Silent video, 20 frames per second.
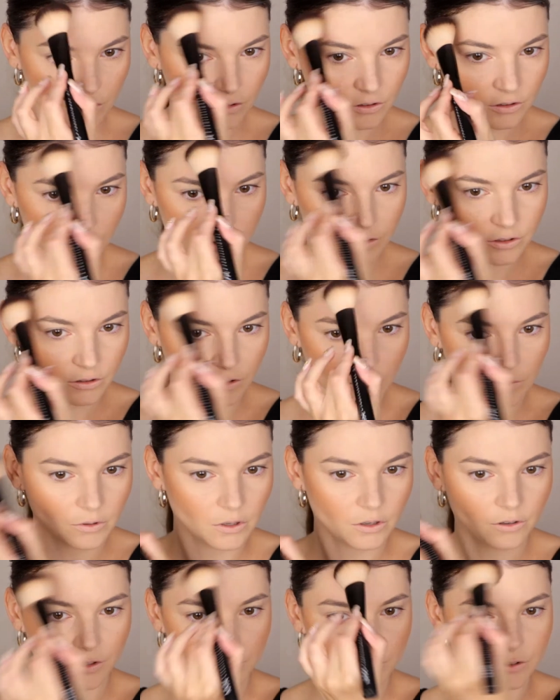Also
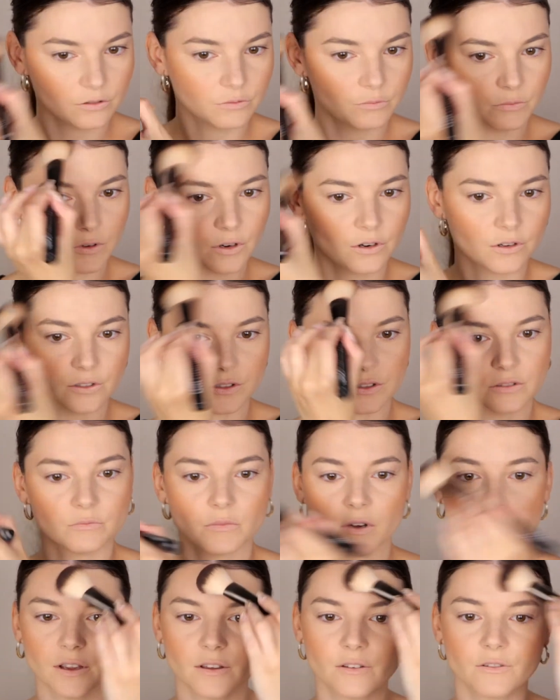I'm going to bronze
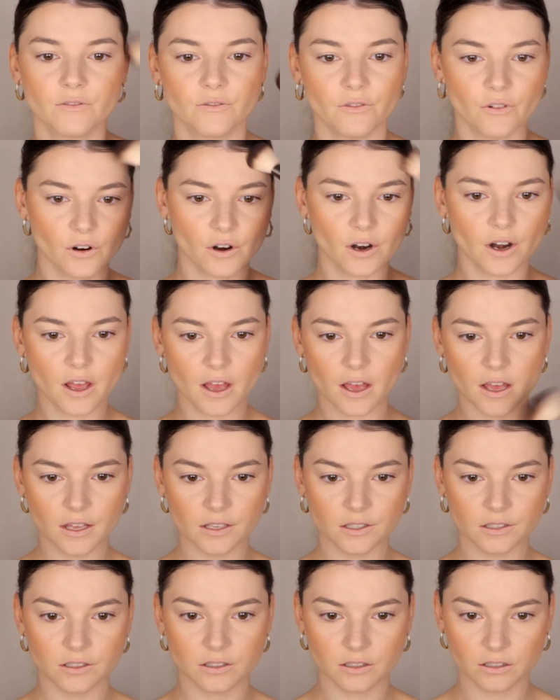my forehead.